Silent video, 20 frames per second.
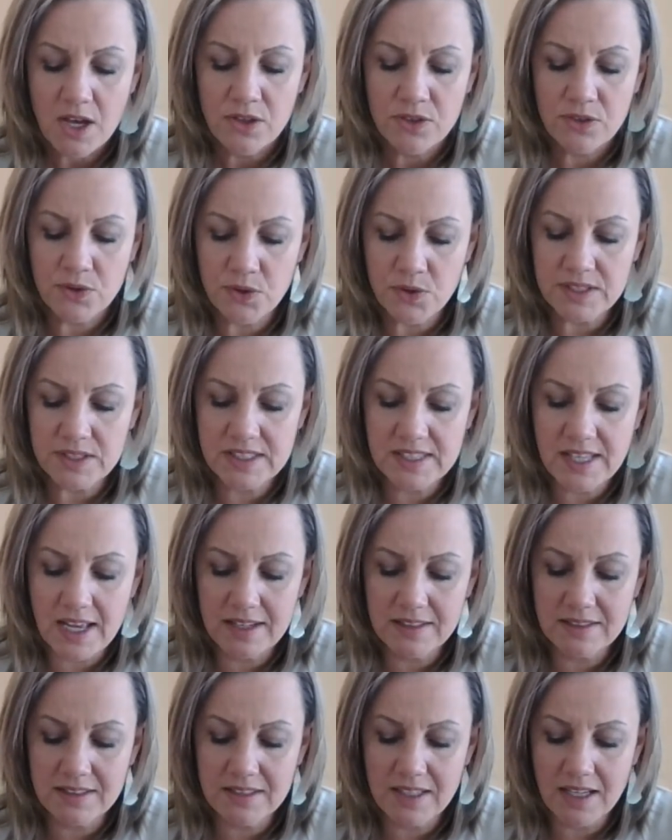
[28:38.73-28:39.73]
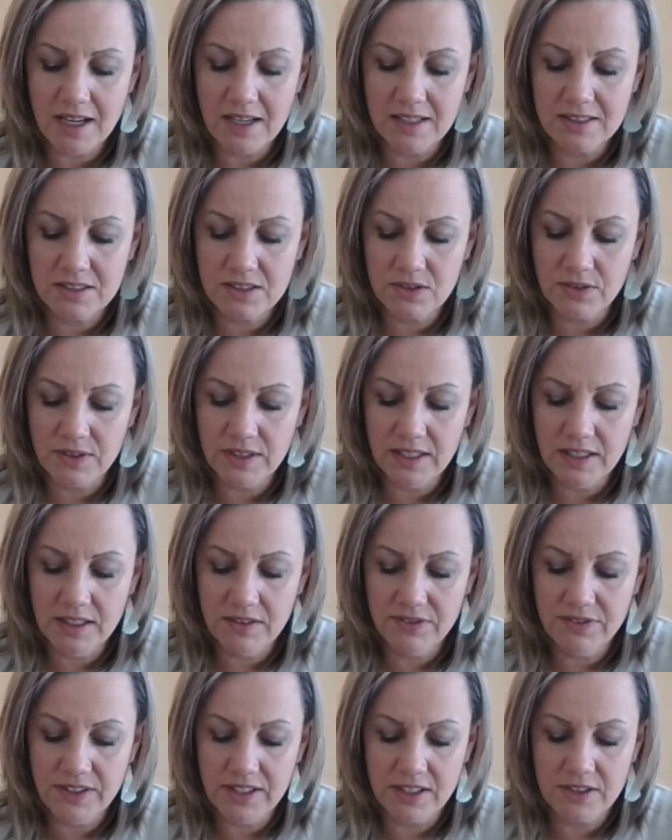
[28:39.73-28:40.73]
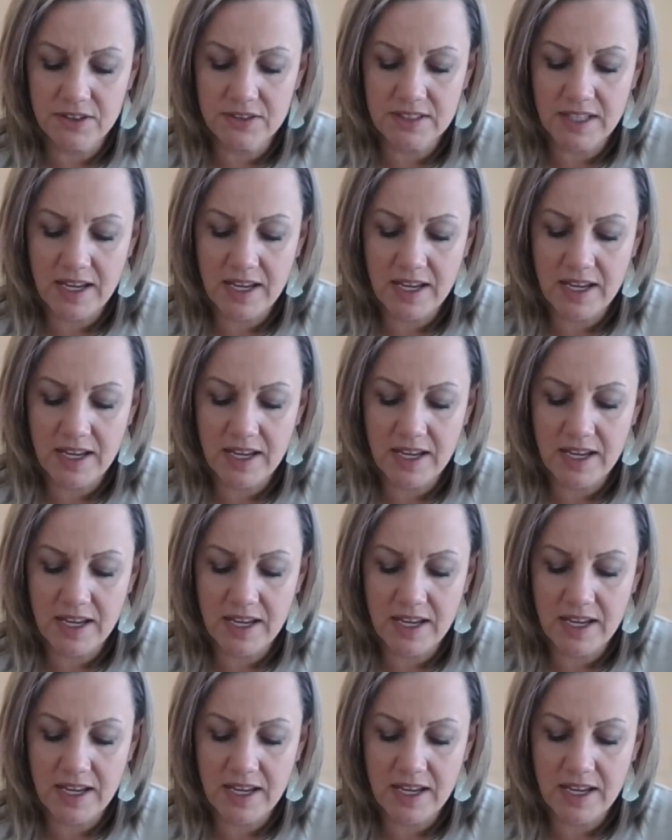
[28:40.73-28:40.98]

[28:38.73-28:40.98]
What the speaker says: Through the setting dust, 3 figures